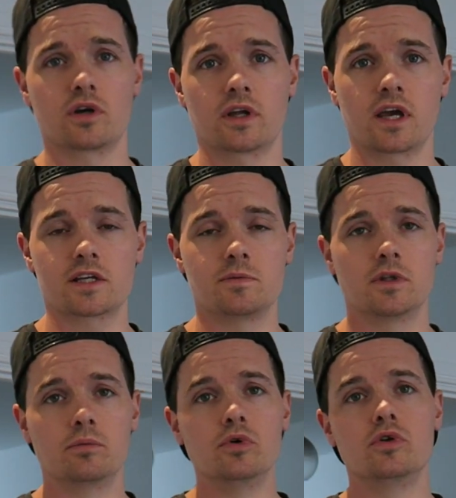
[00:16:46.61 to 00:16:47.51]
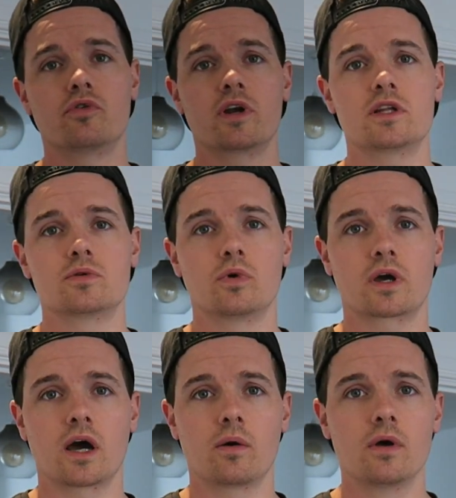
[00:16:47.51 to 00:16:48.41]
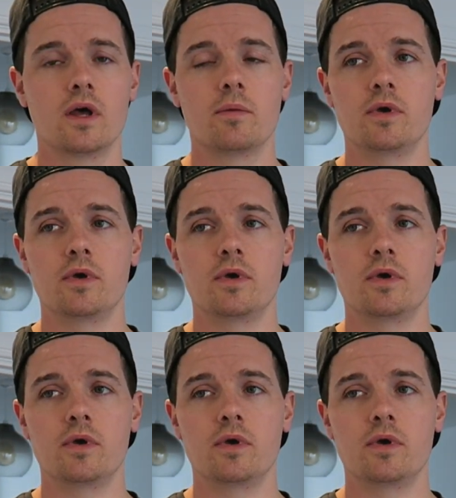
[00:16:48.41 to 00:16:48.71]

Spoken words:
kind of gets me in the mood, ready to work out.